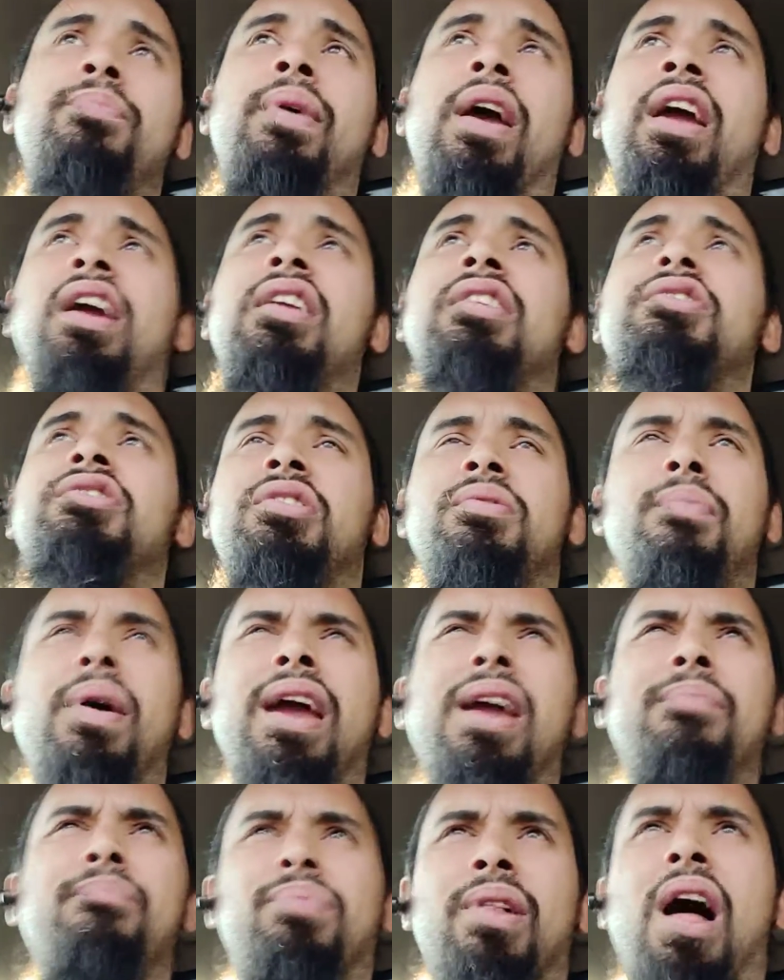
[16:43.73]
you mean? Do you
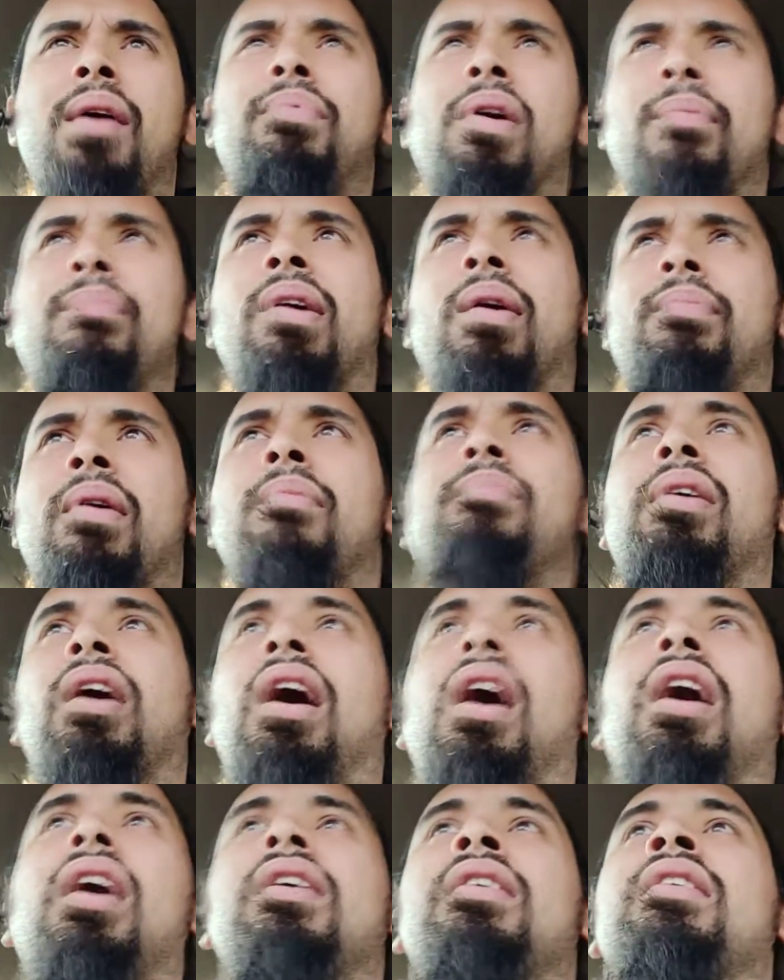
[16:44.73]
mean blah, blah, blah, blah,
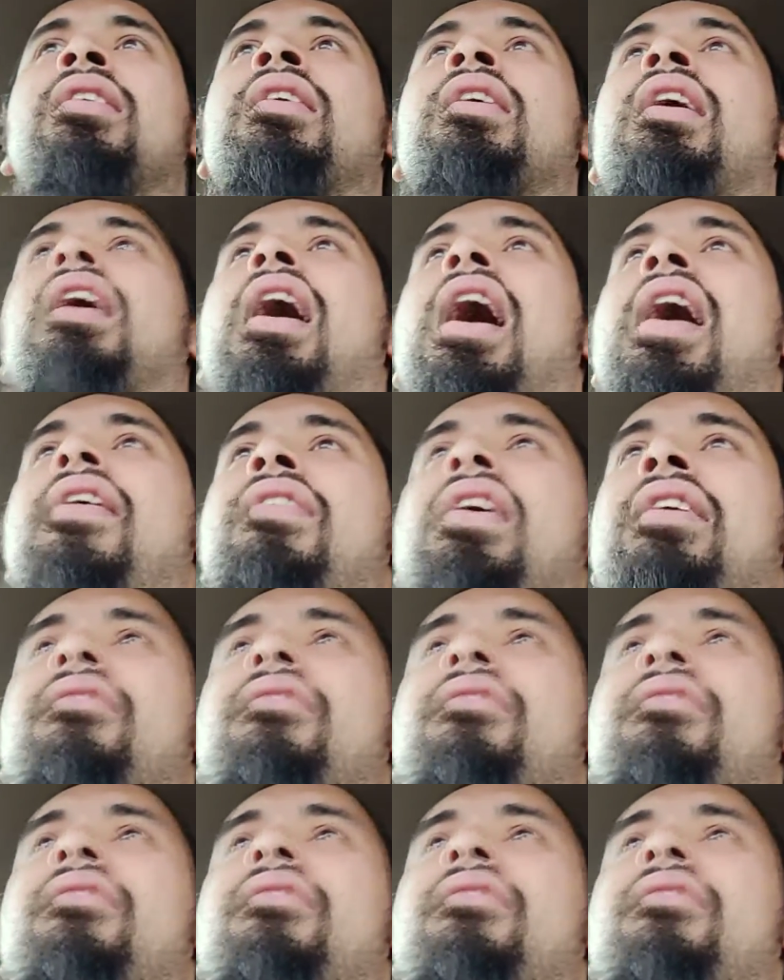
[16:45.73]
blah? And